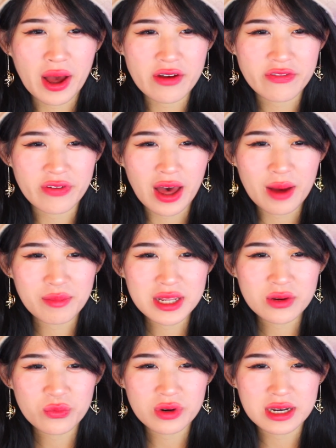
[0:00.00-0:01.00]
My
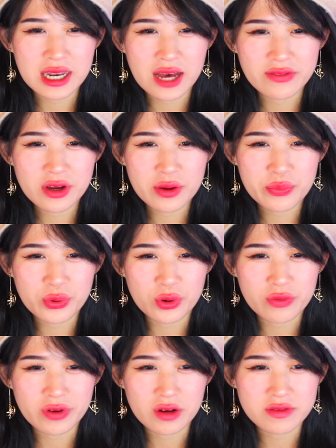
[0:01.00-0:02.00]
family would never
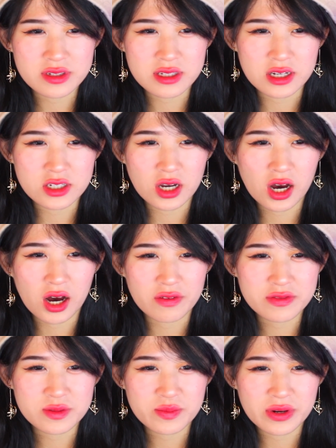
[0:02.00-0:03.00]
approve of such
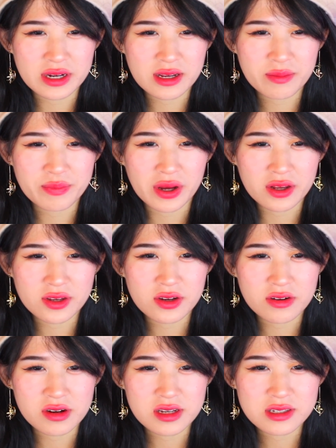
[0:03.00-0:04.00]
offspring, but
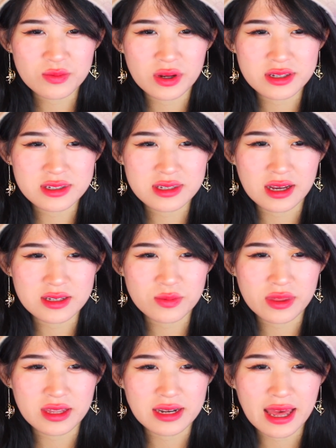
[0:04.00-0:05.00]
curious what sex
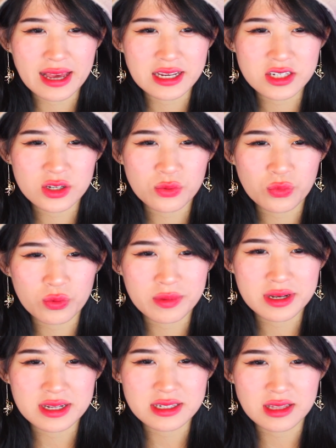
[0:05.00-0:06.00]
with an Asian
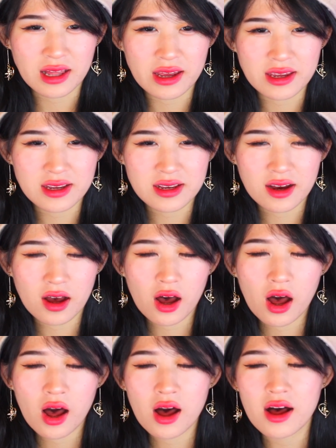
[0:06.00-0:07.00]
woman is like.
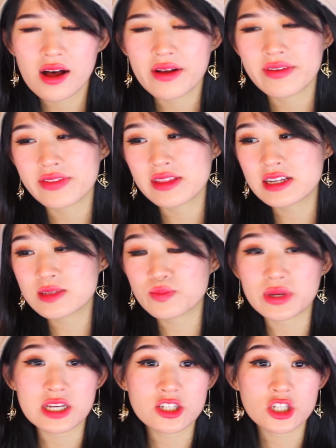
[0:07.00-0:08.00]
Oh, this
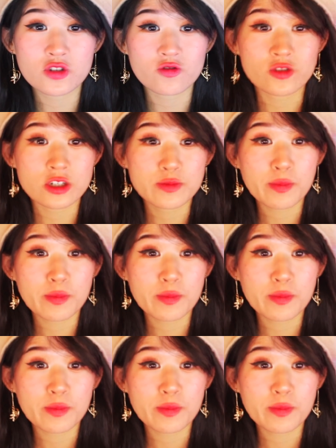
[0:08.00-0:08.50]
piece of...